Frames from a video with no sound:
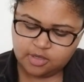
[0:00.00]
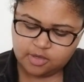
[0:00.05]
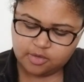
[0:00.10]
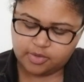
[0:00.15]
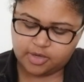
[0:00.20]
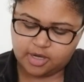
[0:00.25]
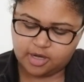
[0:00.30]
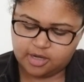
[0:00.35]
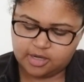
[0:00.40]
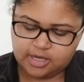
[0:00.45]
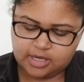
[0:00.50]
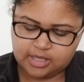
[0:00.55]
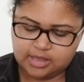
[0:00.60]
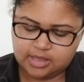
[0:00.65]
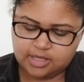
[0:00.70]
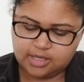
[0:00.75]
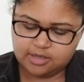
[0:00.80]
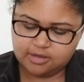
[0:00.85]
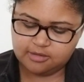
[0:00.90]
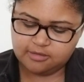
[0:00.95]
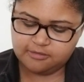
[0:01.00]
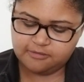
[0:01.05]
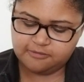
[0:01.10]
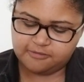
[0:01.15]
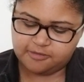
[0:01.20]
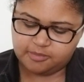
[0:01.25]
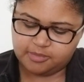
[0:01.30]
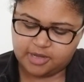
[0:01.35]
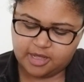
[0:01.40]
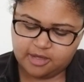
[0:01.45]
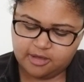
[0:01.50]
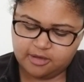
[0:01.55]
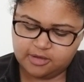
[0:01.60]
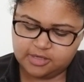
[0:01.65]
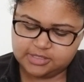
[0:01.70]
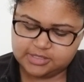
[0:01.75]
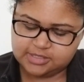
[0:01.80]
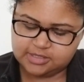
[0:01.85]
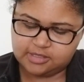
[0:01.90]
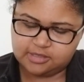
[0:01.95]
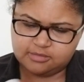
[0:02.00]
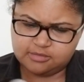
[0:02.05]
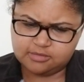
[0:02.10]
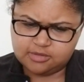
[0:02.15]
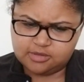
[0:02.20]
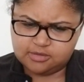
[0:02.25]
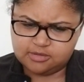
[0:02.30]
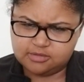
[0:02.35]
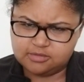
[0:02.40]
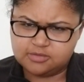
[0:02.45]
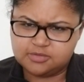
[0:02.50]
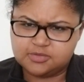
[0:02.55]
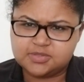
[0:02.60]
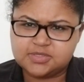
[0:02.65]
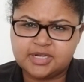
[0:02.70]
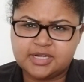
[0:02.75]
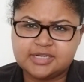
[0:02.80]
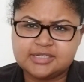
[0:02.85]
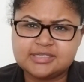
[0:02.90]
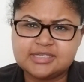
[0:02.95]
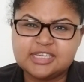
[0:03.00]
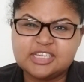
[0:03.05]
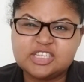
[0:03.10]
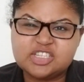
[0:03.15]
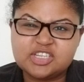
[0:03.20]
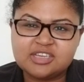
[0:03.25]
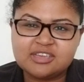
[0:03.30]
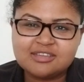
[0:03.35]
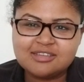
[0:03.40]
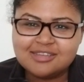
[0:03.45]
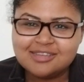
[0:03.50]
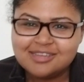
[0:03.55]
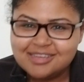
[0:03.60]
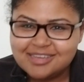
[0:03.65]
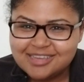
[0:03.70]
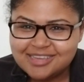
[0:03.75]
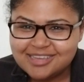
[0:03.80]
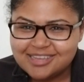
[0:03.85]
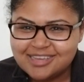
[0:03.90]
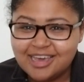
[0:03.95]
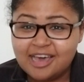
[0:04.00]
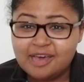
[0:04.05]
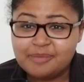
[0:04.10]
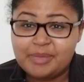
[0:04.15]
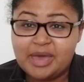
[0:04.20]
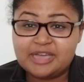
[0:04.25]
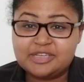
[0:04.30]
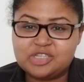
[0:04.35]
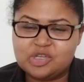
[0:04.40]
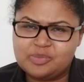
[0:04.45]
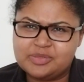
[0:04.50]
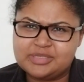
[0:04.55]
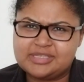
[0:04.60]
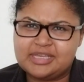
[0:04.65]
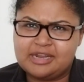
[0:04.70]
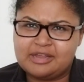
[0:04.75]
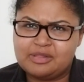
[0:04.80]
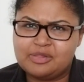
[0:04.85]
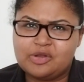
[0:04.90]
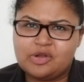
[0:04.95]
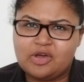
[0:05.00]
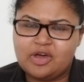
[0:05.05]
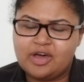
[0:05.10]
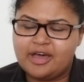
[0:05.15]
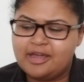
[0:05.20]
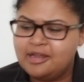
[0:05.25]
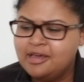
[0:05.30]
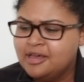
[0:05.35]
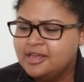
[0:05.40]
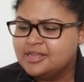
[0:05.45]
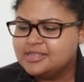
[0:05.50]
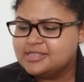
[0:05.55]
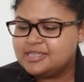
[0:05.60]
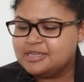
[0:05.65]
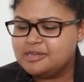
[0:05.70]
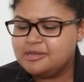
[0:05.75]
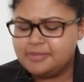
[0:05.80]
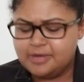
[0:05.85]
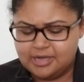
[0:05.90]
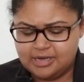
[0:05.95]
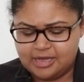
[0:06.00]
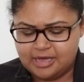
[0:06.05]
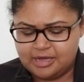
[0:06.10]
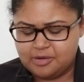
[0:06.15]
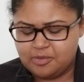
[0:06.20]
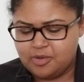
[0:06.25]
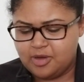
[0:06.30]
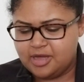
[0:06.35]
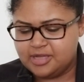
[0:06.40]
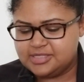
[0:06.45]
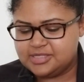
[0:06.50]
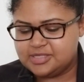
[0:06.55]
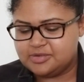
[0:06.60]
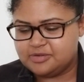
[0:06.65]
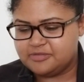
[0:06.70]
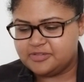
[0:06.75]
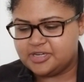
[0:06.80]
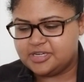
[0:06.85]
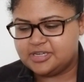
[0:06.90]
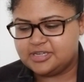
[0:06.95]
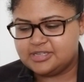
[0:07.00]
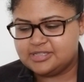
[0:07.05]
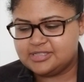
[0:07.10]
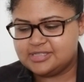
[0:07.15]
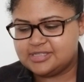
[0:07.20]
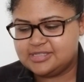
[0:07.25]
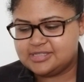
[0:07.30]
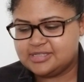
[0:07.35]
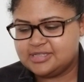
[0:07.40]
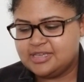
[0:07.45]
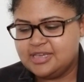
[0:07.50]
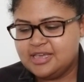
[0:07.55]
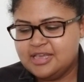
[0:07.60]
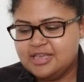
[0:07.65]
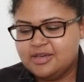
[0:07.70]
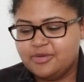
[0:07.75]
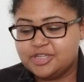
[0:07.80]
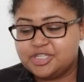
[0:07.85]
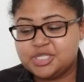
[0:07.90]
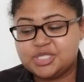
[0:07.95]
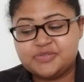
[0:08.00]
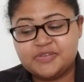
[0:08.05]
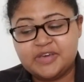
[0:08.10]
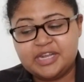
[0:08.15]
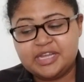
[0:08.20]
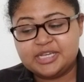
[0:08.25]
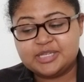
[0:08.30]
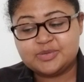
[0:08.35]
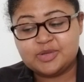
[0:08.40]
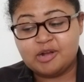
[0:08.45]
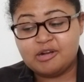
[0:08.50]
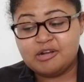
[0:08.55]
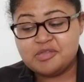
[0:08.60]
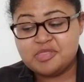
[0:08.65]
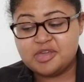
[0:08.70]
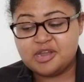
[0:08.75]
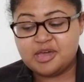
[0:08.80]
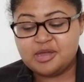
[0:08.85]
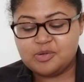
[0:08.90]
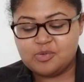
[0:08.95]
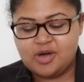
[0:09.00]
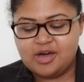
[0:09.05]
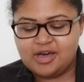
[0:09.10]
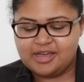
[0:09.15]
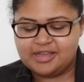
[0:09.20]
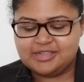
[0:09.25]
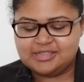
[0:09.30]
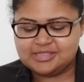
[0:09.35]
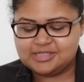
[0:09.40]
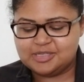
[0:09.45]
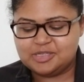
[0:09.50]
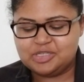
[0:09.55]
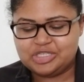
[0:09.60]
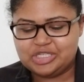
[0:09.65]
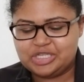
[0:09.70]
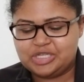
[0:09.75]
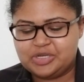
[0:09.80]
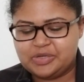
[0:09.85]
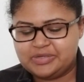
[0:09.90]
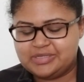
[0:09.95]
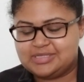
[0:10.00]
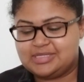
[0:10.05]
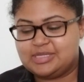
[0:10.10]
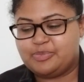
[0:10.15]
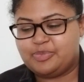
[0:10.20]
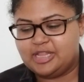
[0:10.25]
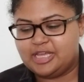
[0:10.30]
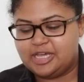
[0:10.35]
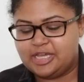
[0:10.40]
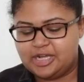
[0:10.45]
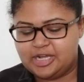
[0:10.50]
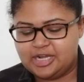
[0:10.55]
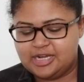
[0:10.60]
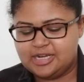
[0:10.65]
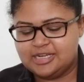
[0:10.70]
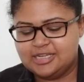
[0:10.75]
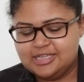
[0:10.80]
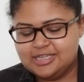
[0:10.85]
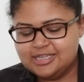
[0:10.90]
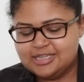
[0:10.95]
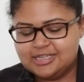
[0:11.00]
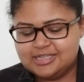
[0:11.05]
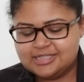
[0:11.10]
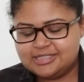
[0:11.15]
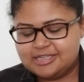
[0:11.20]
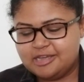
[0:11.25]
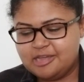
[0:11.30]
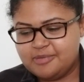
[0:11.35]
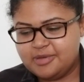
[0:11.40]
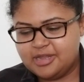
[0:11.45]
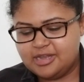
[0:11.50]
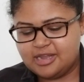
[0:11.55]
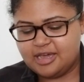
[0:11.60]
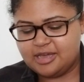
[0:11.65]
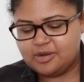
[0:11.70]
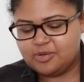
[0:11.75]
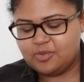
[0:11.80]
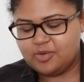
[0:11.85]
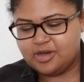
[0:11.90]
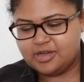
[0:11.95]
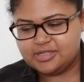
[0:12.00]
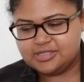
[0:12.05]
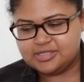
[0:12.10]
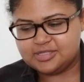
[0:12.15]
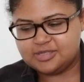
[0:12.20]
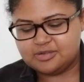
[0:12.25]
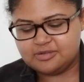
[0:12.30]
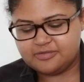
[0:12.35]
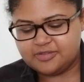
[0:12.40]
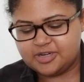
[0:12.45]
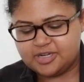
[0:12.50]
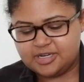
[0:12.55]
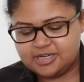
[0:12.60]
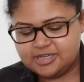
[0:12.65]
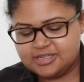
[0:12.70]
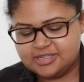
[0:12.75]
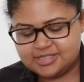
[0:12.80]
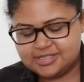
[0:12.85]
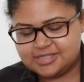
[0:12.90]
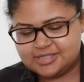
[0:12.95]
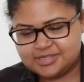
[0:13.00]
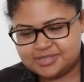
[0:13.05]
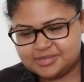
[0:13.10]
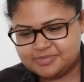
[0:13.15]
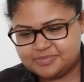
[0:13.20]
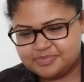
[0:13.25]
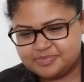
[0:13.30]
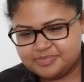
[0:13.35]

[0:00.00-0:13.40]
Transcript: Regarding love from now until... Ooh, sorry guys, itchy. I'm actually almost getting a little hot. Tell me about Knight of Wands in reverse, which is funny because we are on the Knight of Wands, usually known as the player. Tell me about Knight of Wands in reverse